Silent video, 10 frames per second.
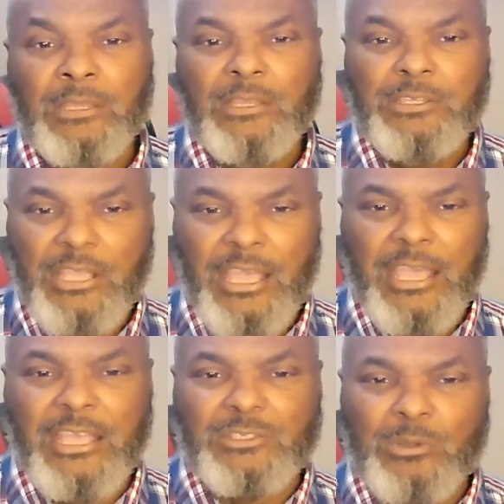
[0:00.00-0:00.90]

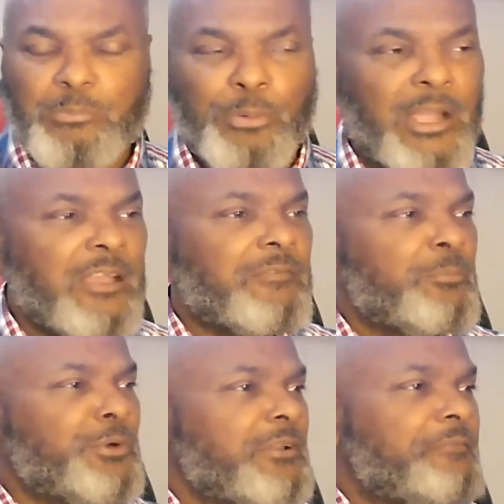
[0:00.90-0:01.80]
Yes, we're praying for
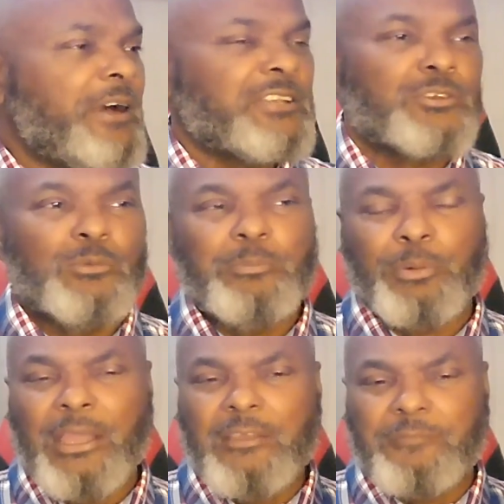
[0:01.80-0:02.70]
Burkina Faso. We're
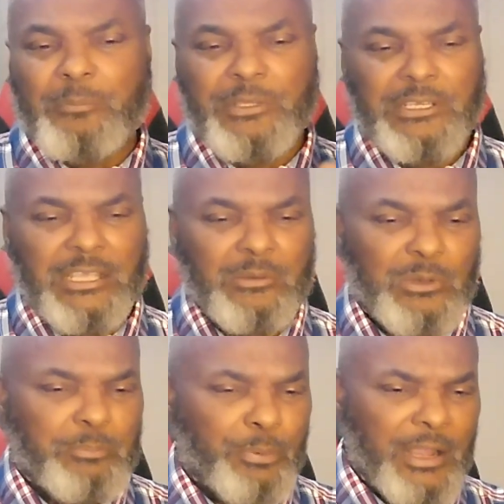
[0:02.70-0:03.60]
praying for Benin.
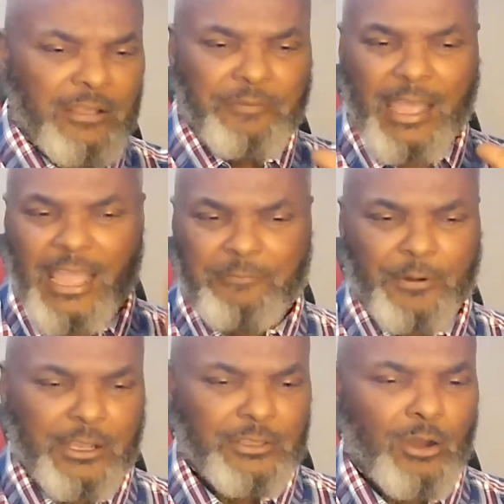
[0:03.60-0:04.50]
We're praying for
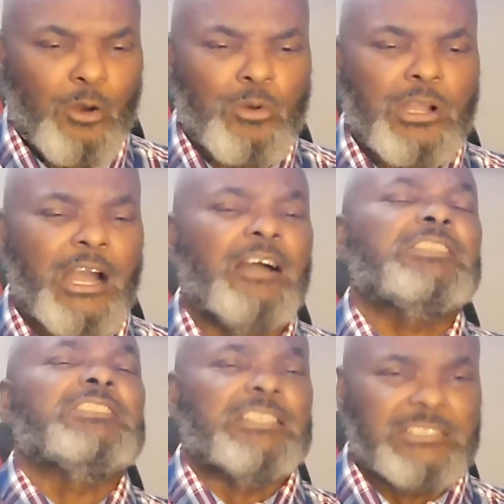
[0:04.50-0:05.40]
Africa, the whole
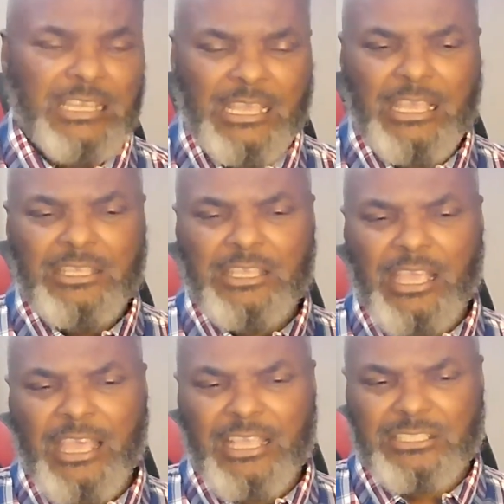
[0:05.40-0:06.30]
continent.
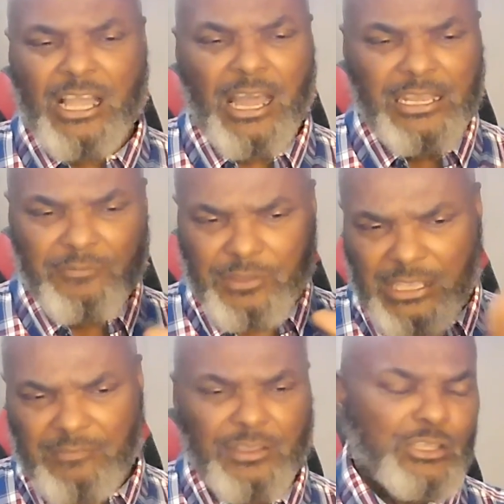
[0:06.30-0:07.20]
Yes, God have
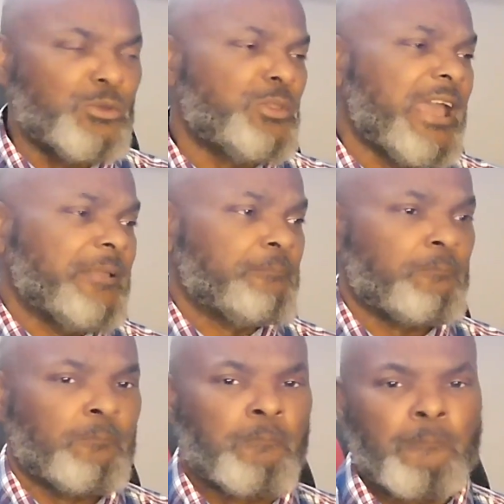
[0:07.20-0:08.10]
given you that.
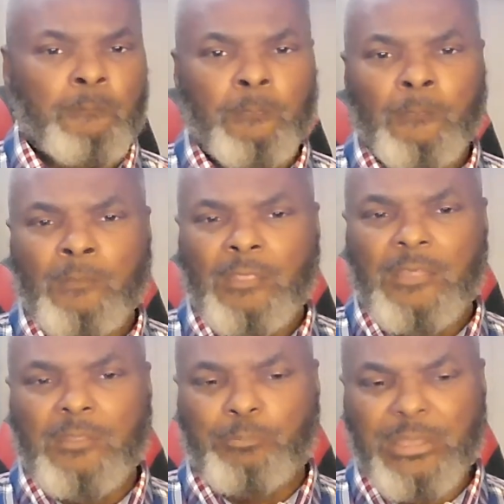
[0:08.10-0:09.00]

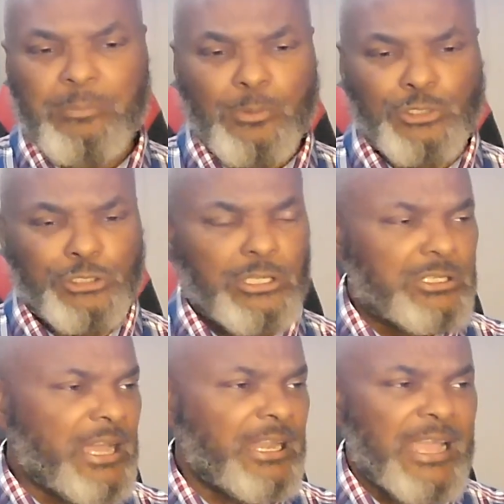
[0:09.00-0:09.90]
And the people should
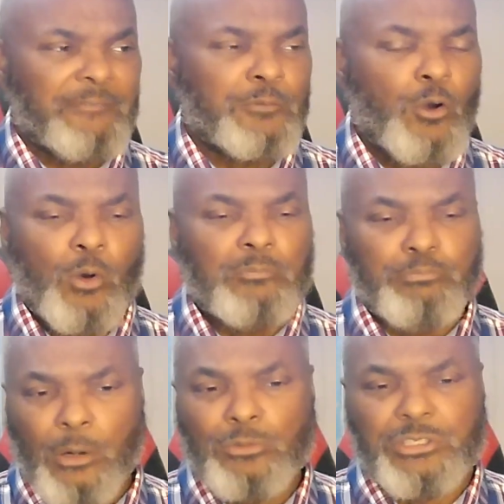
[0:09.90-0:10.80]
not have to go in
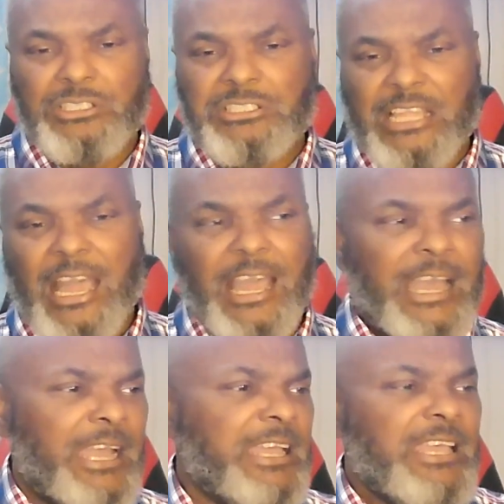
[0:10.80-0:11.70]
boats and
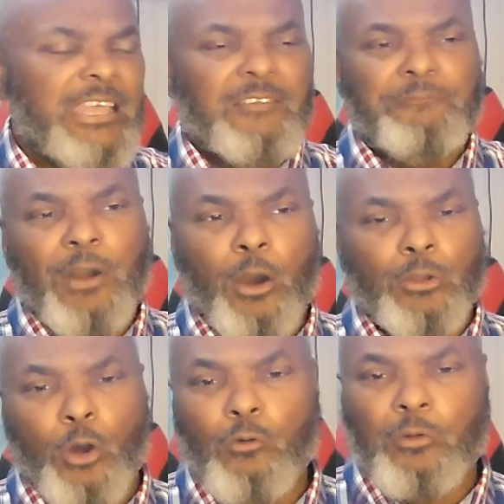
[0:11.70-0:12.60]
die and
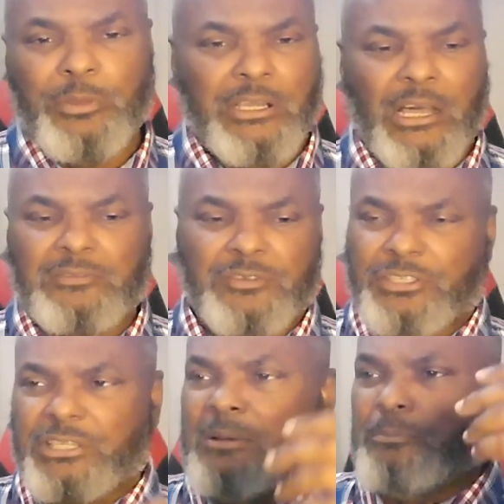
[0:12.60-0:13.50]
fall over because of
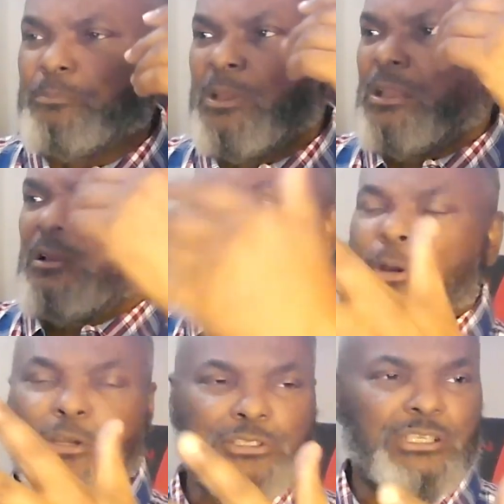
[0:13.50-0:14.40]
some
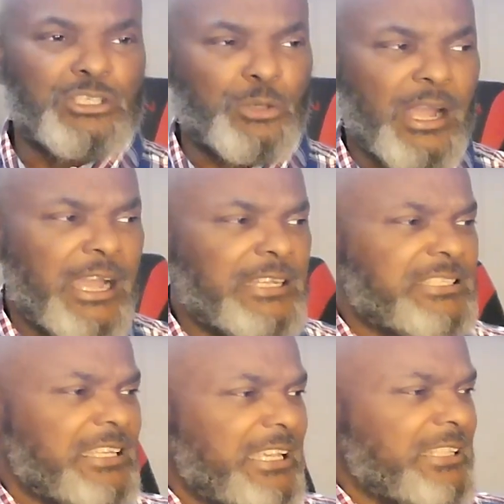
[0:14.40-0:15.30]
person trying
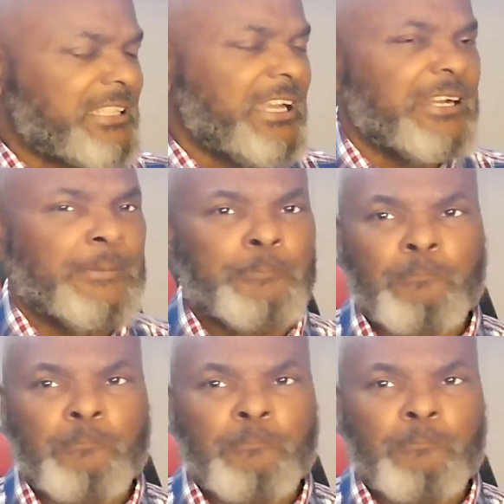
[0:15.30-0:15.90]
to get their